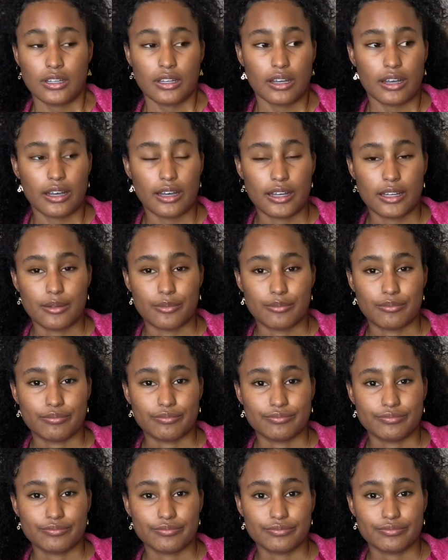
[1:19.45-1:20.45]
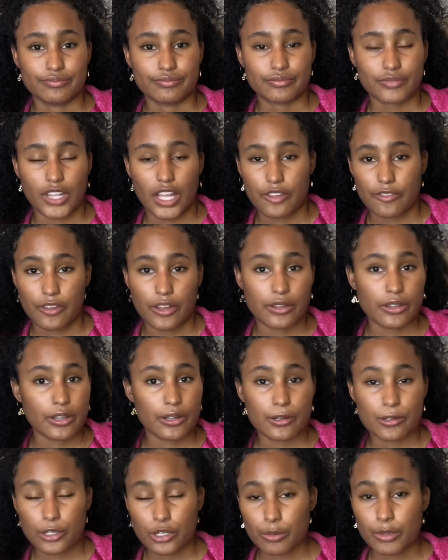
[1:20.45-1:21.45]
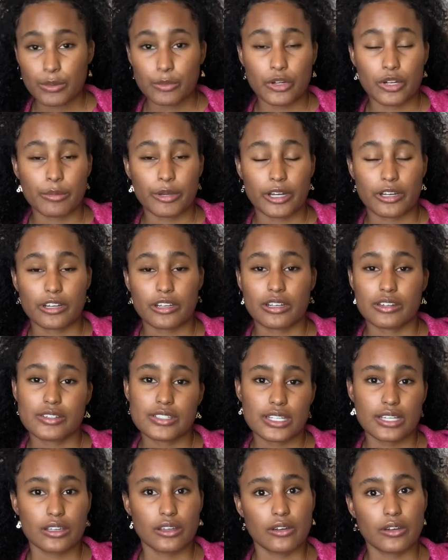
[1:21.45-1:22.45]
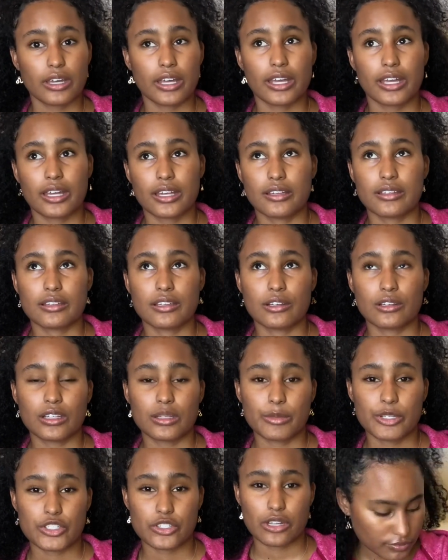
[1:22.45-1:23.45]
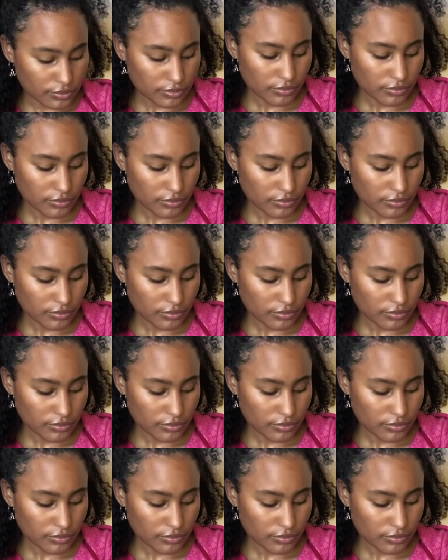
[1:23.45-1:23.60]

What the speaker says: I found out a little bit more about it and I was like, okay, let me try.